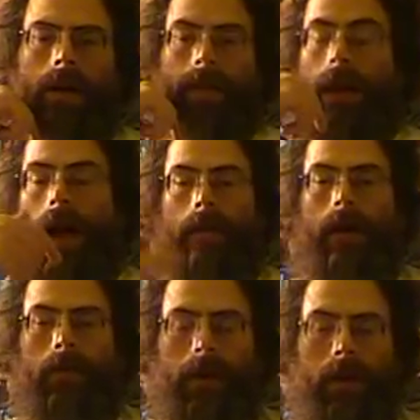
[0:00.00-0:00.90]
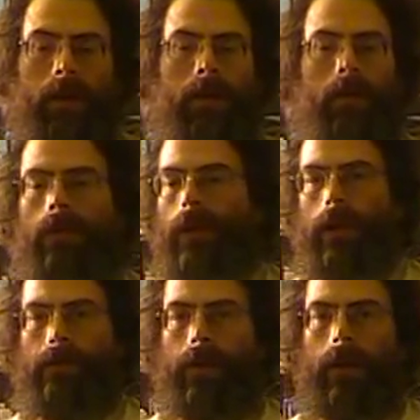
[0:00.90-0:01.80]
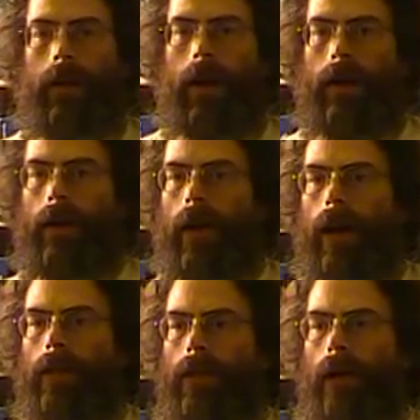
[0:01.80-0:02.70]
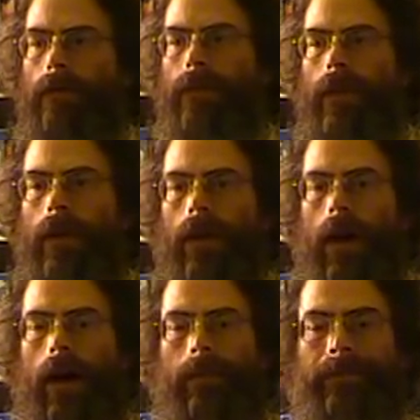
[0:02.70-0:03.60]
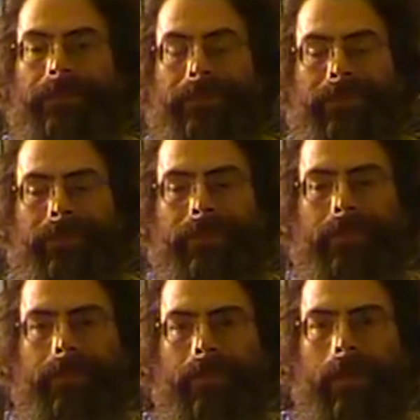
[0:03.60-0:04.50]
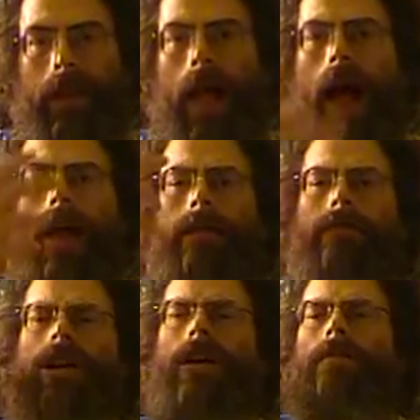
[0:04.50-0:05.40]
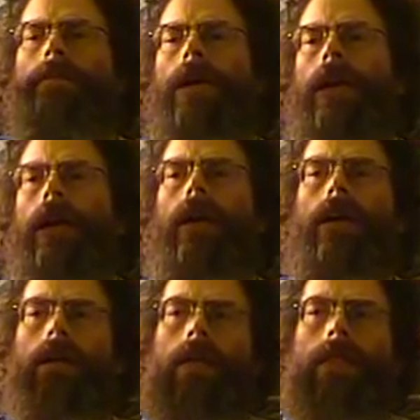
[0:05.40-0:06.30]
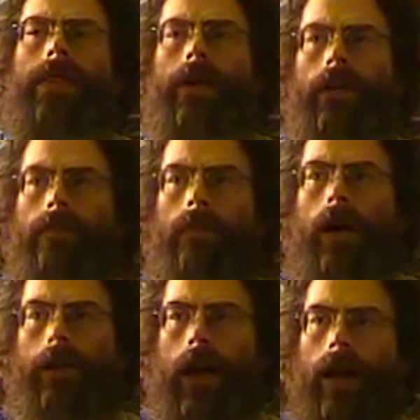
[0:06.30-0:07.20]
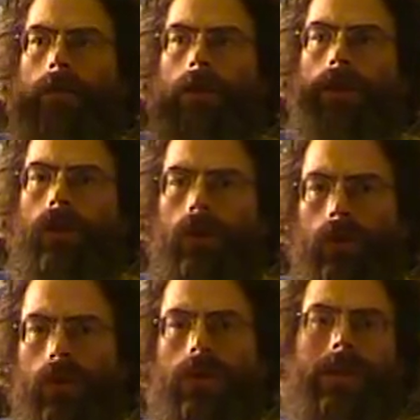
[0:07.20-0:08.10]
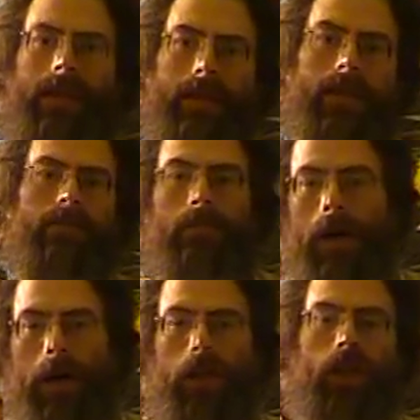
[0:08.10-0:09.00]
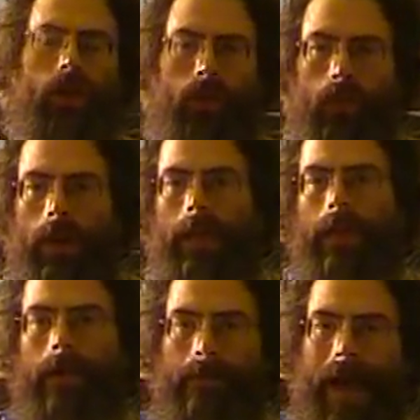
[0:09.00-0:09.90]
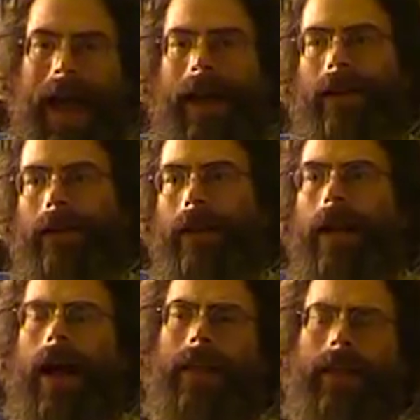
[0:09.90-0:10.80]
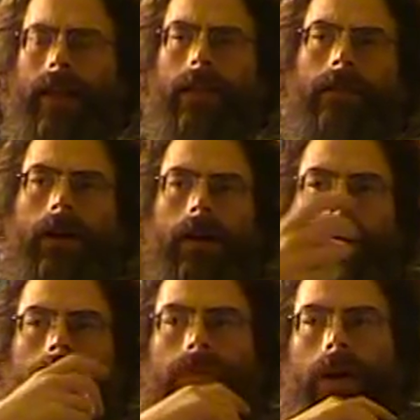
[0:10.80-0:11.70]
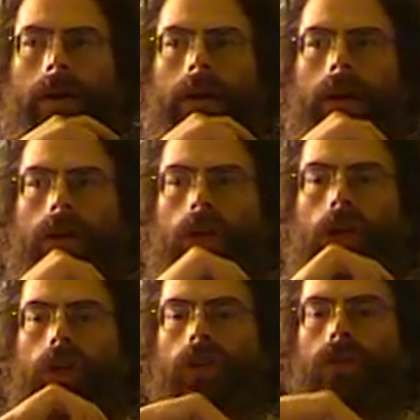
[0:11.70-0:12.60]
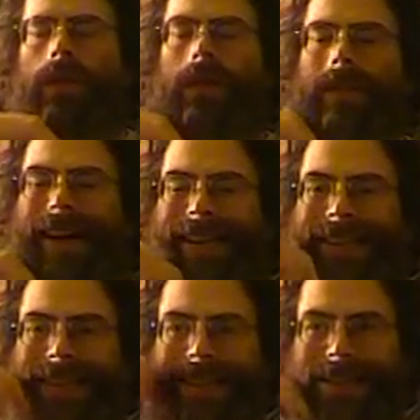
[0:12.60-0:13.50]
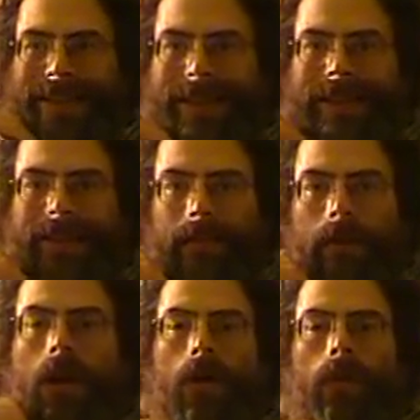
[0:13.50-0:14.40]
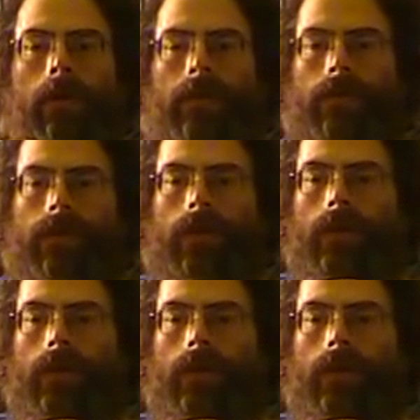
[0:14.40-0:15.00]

The combat wheel, really brilliant idea. I love the. Uh, I am committing this much. I will lose this much to win the battle. I think that's a very, very cute diceless system. One of the few